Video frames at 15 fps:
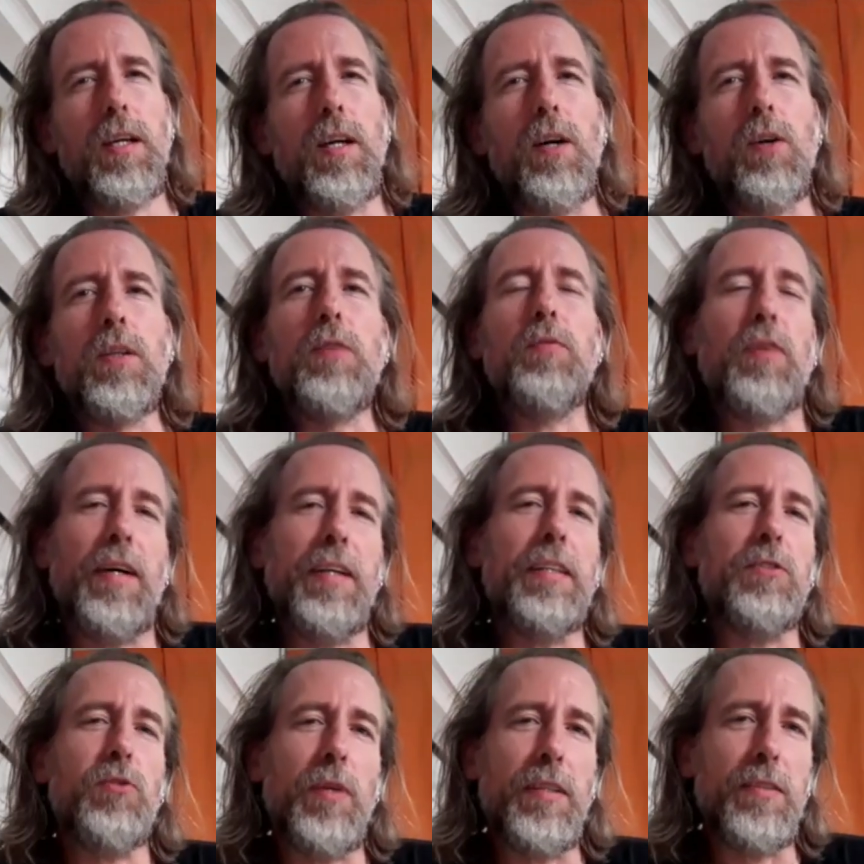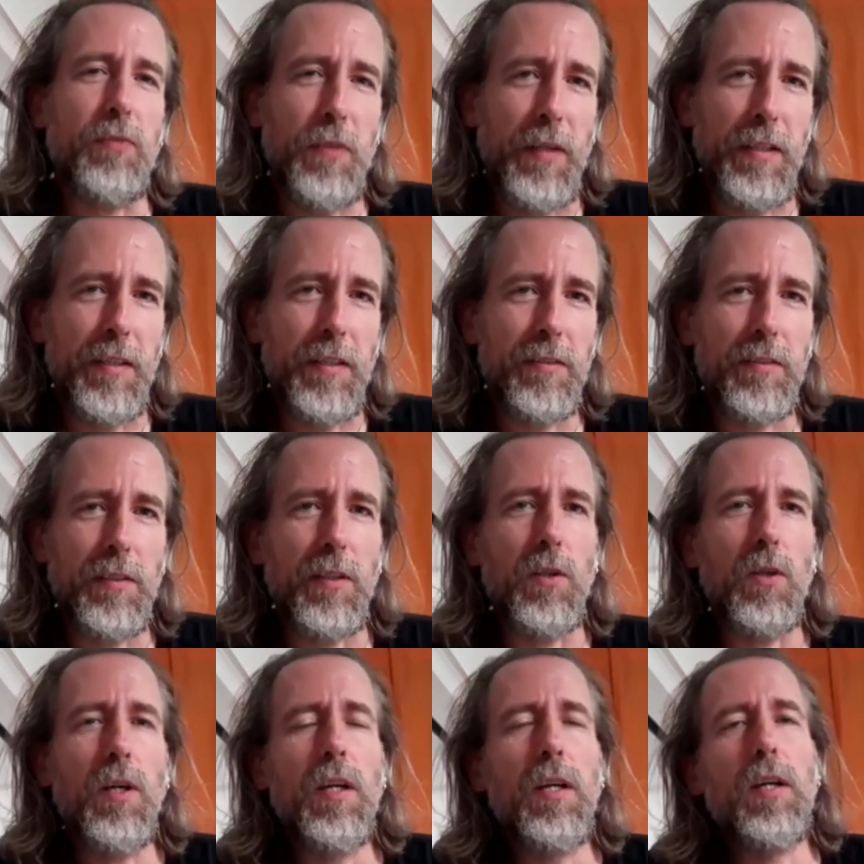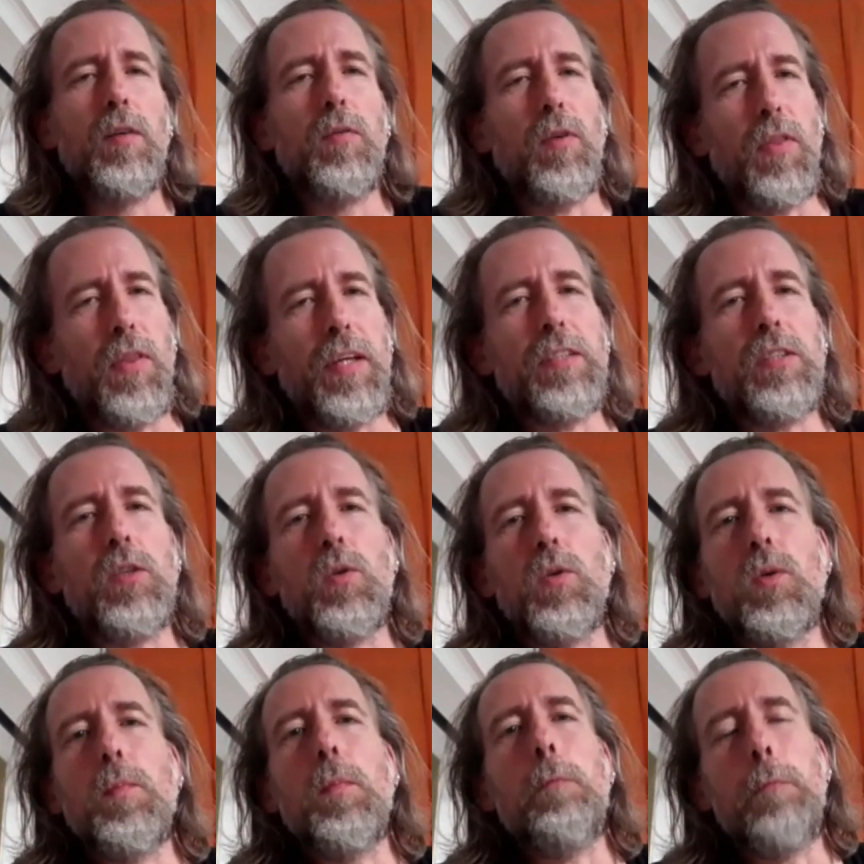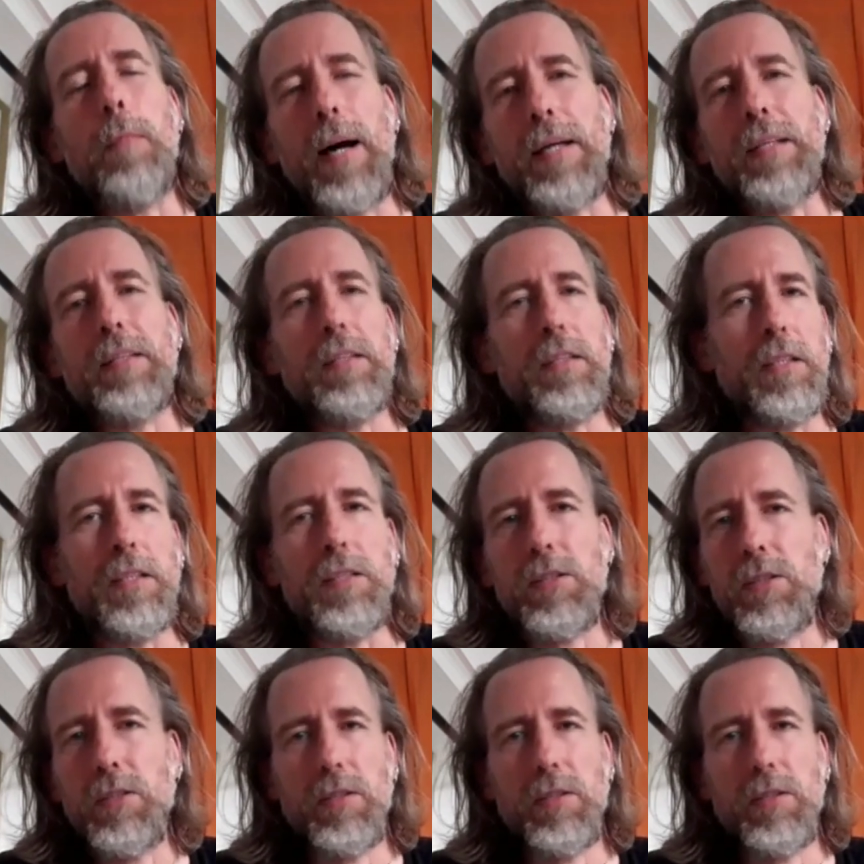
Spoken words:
Only fighting trains fighting. So for that you might need